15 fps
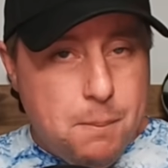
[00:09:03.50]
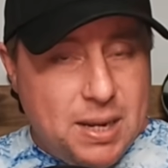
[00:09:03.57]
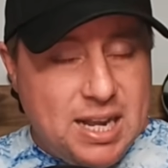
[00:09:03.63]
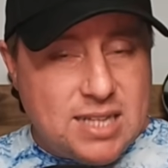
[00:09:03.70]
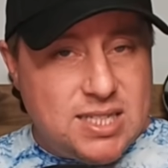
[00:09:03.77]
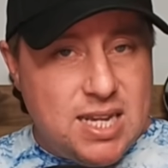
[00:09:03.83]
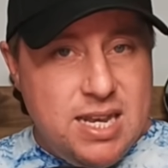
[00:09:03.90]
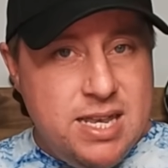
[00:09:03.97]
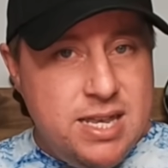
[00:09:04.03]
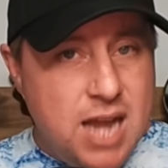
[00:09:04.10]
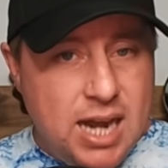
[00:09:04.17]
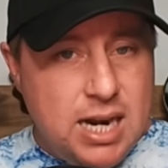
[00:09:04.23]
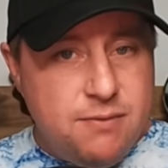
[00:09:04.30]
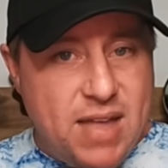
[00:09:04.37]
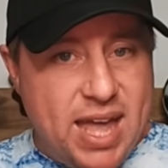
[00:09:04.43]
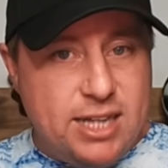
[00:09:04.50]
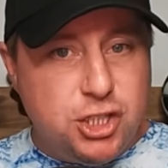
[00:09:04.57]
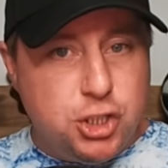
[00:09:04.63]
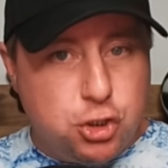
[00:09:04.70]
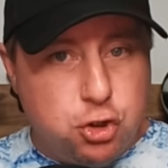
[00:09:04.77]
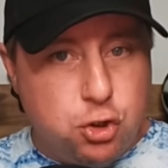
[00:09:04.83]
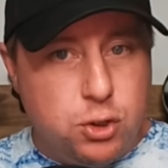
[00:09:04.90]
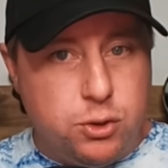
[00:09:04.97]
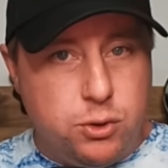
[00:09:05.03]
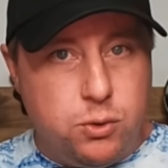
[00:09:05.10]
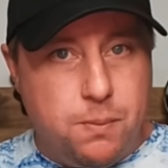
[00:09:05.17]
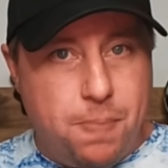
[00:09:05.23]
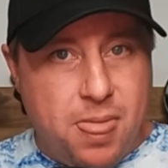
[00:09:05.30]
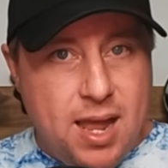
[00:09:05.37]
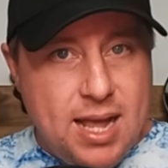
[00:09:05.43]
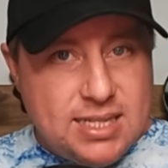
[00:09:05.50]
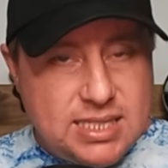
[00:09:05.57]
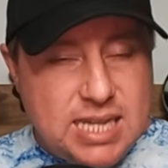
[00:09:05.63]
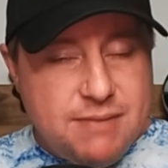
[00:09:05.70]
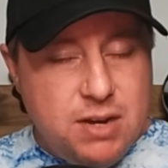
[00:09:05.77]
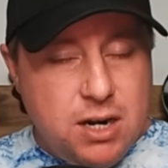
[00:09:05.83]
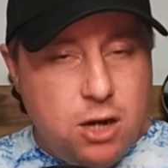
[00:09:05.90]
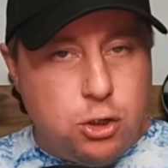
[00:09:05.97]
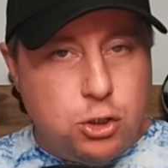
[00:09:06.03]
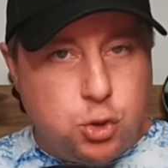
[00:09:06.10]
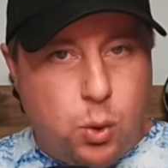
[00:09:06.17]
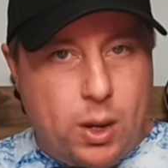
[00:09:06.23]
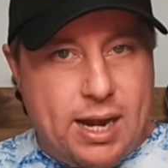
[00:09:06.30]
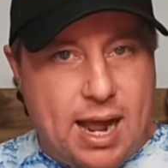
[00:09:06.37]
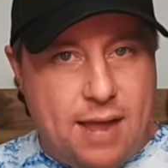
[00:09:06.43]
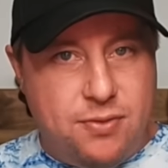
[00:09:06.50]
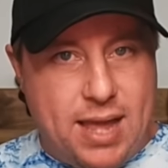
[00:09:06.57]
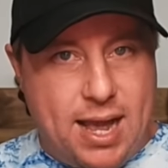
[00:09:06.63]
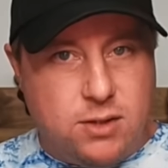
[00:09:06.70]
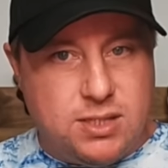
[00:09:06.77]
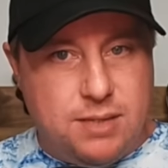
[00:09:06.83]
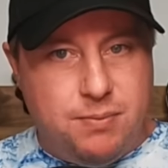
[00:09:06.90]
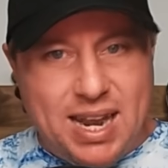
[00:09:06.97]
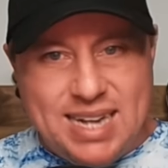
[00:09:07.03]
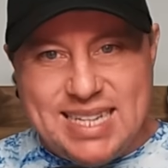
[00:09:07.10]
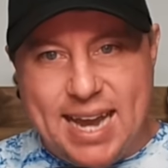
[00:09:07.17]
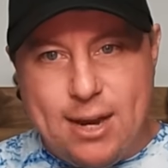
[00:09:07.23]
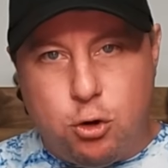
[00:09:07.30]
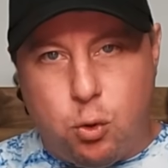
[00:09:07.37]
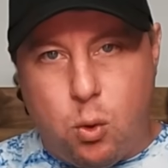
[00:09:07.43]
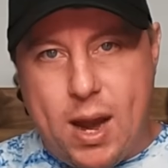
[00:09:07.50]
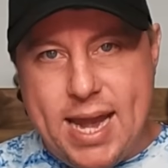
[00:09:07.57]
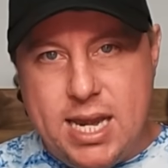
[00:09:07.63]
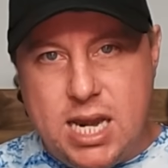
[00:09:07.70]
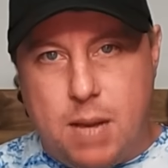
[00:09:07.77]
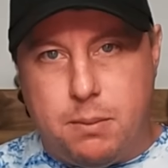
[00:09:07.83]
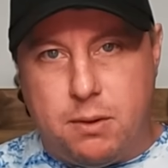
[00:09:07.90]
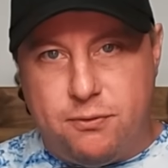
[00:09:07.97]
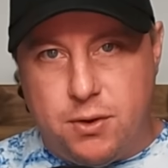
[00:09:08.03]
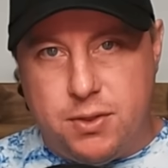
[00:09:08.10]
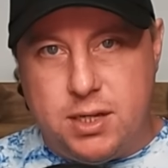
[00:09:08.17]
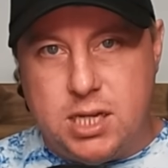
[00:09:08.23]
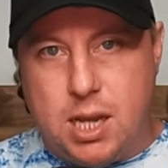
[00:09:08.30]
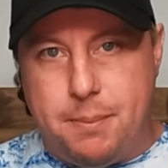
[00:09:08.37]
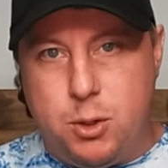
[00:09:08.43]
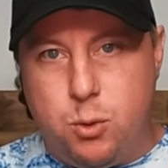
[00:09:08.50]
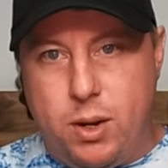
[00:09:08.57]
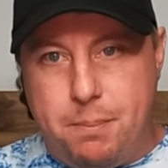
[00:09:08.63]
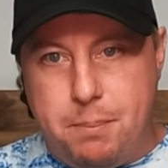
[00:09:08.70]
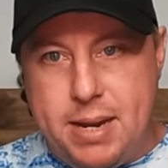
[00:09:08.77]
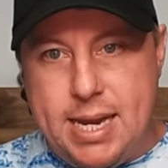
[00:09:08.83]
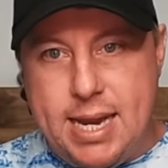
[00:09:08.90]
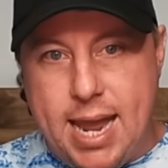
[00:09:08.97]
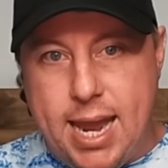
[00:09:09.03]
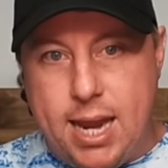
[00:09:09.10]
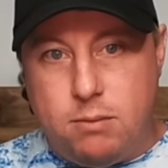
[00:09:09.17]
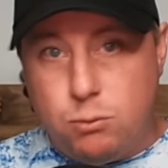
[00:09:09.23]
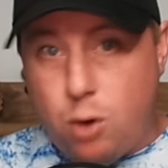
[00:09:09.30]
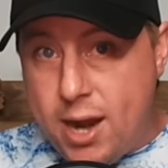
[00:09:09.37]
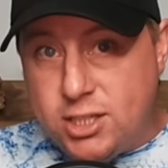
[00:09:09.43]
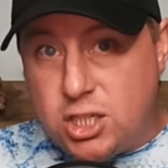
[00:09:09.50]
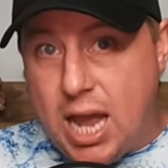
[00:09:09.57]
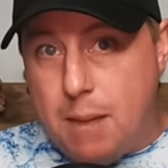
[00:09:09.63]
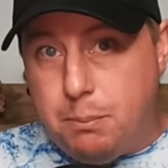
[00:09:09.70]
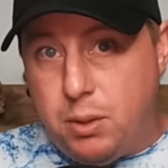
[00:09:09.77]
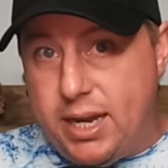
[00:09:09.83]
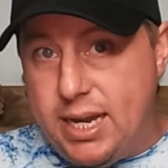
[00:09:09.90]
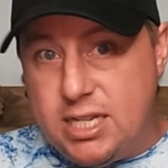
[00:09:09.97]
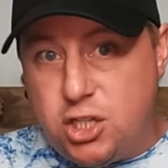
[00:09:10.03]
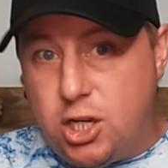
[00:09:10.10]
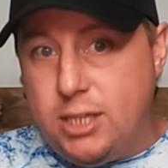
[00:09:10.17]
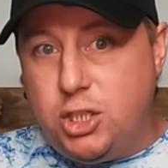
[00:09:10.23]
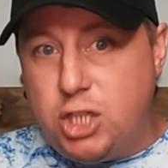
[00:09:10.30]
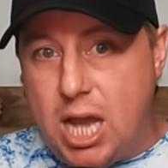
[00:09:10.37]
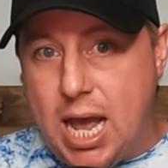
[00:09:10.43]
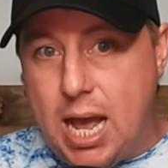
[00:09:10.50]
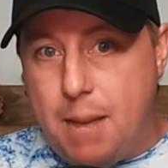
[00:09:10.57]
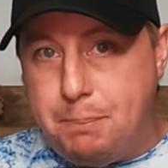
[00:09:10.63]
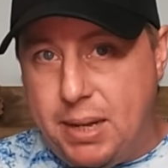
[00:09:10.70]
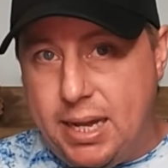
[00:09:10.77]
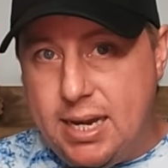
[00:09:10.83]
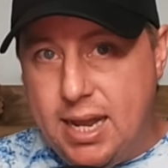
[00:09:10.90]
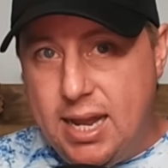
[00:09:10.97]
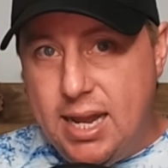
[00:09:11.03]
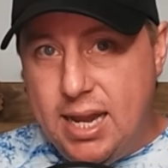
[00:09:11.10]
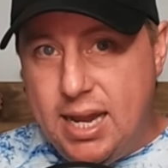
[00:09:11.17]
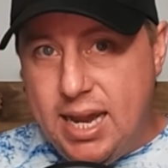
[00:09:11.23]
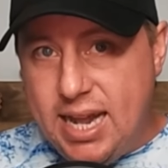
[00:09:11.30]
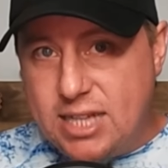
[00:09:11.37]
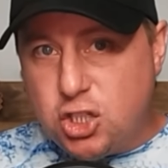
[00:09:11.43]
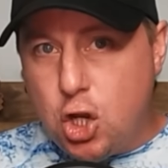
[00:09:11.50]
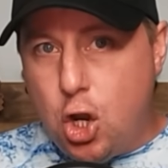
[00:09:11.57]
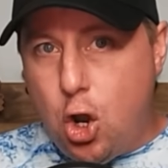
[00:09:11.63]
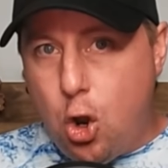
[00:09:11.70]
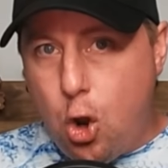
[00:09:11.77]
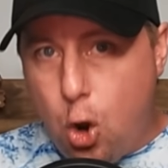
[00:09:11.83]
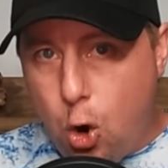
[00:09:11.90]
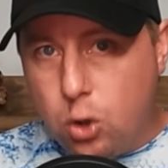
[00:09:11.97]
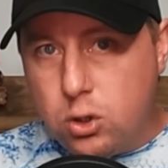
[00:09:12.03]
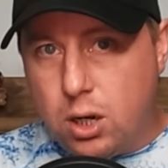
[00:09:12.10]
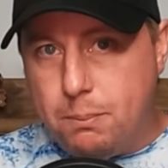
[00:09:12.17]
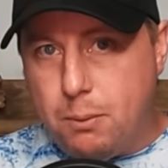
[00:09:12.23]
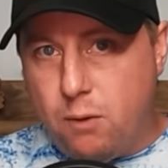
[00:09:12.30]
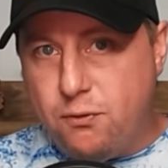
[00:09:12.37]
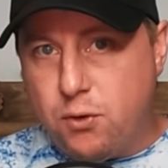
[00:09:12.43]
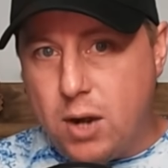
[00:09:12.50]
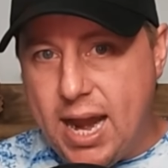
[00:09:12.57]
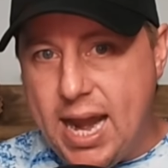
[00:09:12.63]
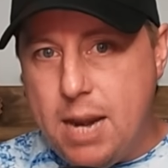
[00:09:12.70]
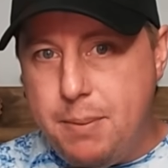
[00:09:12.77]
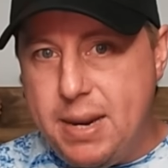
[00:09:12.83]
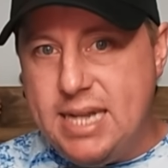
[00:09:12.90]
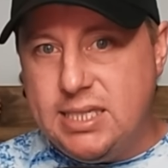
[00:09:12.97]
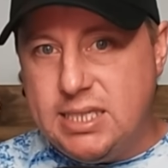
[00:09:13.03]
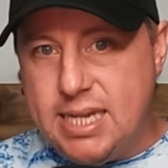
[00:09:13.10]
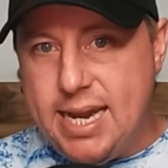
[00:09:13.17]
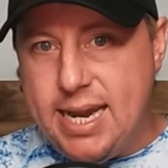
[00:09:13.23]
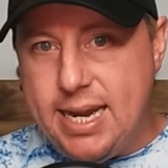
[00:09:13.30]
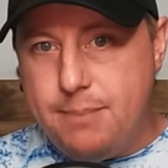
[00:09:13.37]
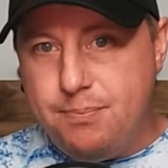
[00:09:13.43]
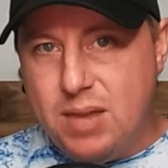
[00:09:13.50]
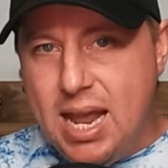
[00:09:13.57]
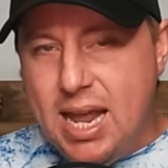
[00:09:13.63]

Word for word: Because none of that is true. seven hundred twenty-nine thousand, that is a great number for the W N B A. Great job, ladies, good job, but it's horrible for A B C.